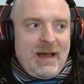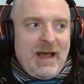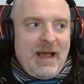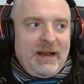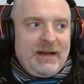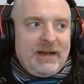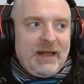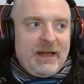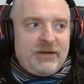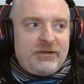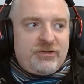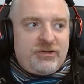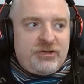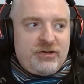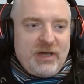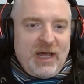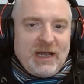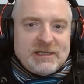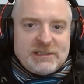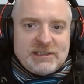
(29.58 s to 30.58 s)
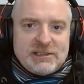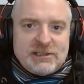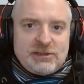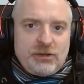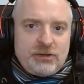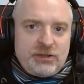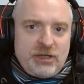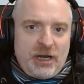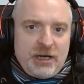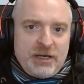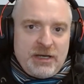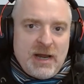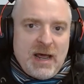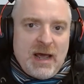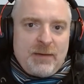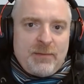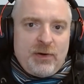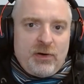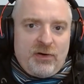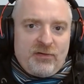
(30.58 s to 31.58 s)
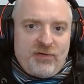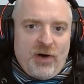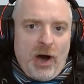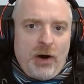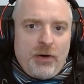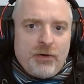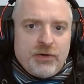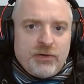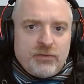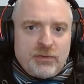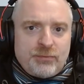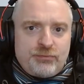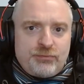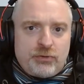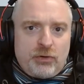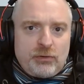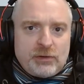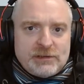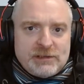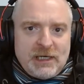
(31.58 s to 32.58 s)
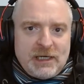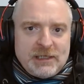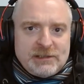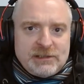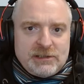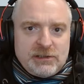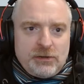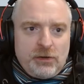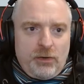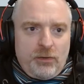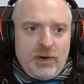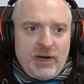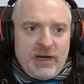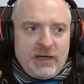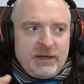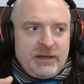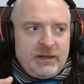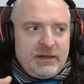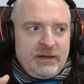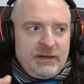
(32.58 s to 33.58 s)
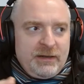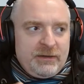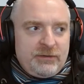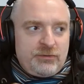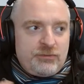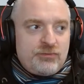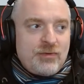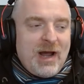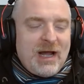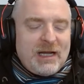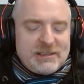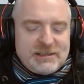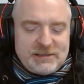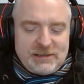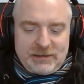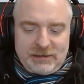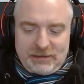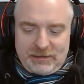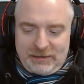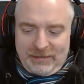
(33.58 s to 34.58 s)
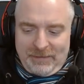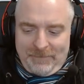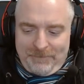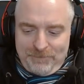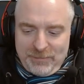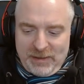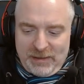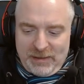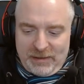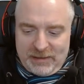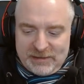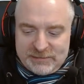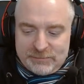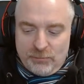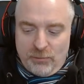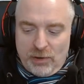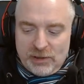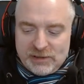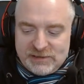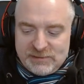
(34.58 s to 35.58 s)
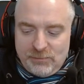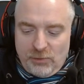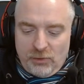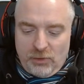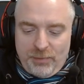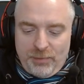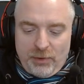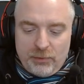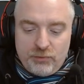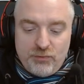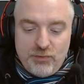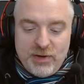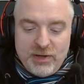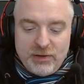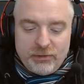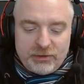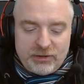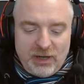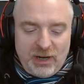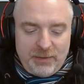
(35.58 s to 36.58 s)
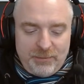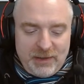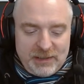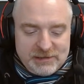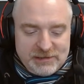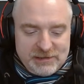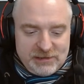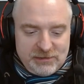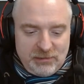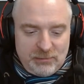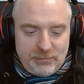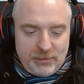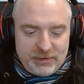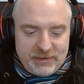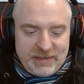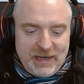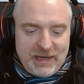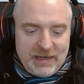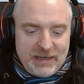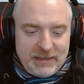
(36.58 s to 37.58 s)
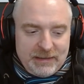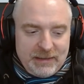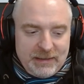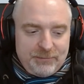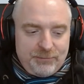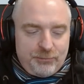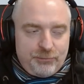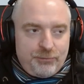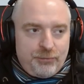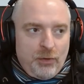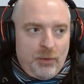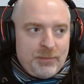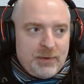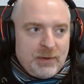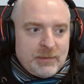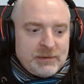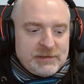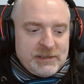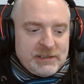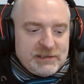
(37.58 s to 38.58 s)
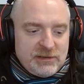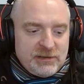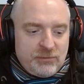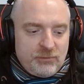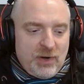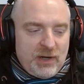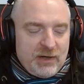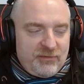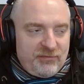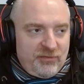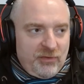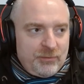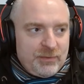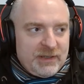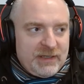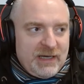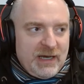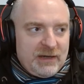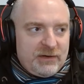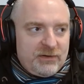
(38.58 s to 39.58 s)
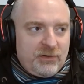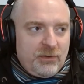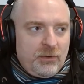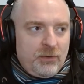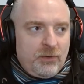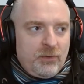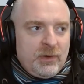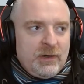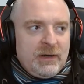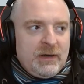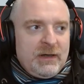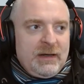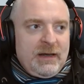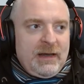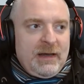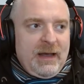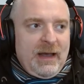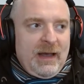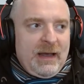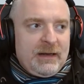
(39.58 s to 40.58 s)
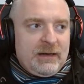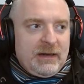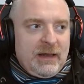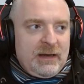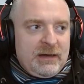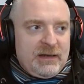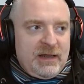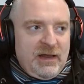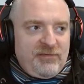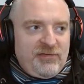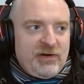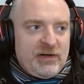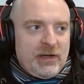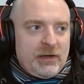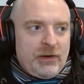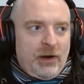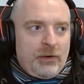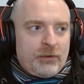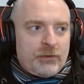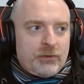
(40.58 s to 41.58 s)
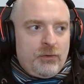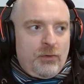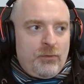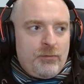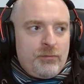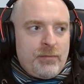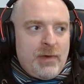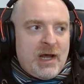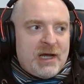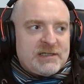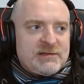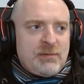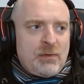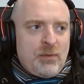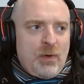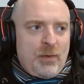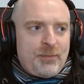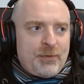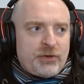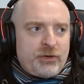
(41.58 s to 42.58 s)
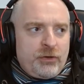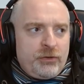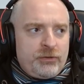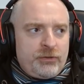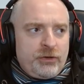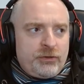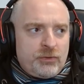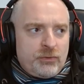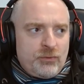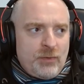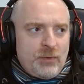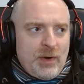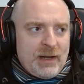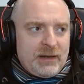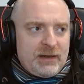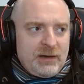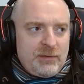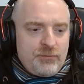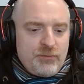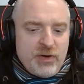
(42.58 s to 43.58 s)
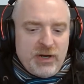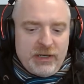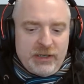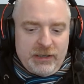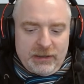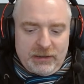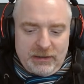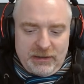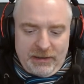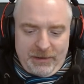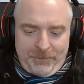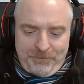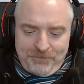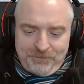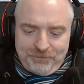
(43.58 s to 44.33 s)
And that changes the dynamic of how you approach SEO drastically. It's much more about real-time SEO, about getting that optimization right from the get-go and giving that article maximum opportunity to rank immediately,